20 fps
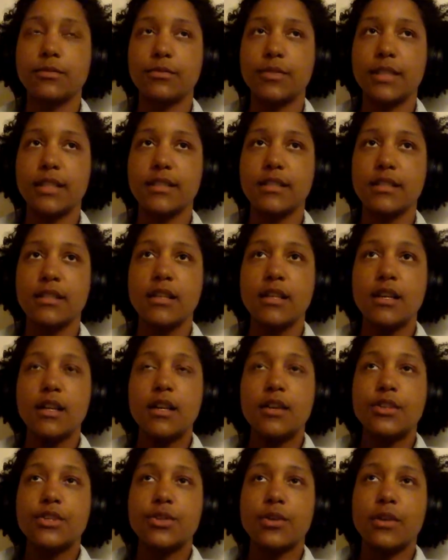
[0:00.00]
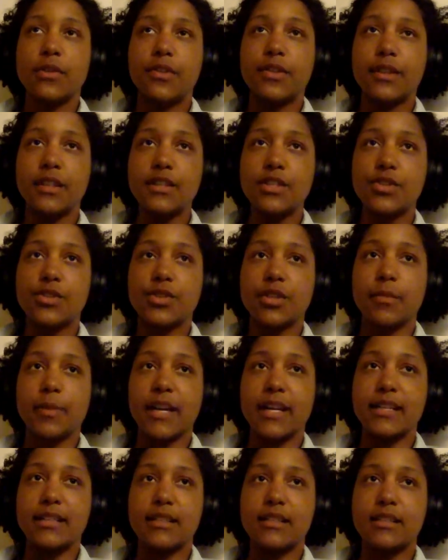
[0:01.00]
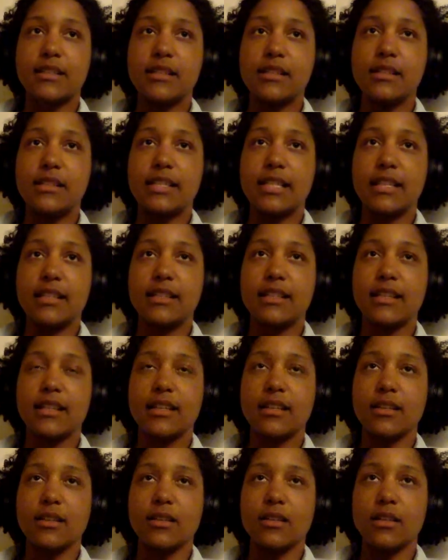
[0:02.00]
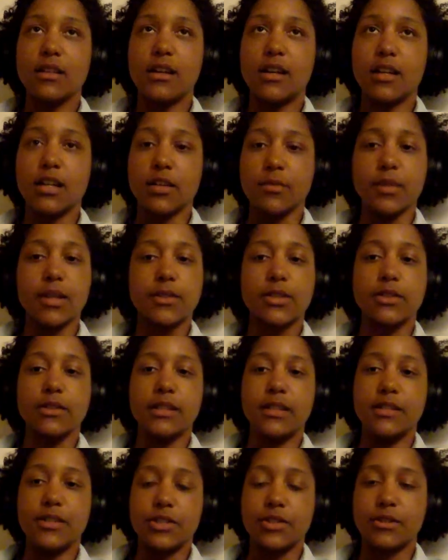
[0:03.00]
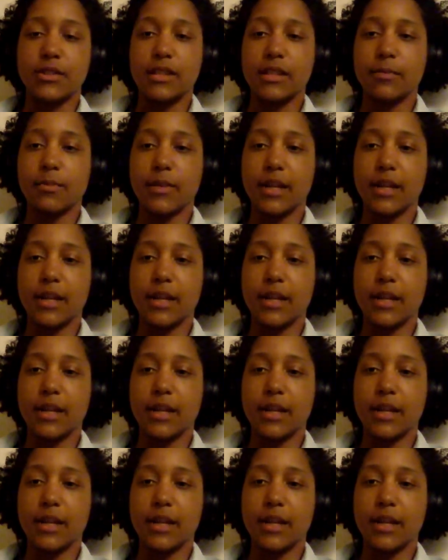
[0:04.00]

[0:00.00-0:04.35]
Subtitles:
Right. So on this trip, I did get a long muscle injury.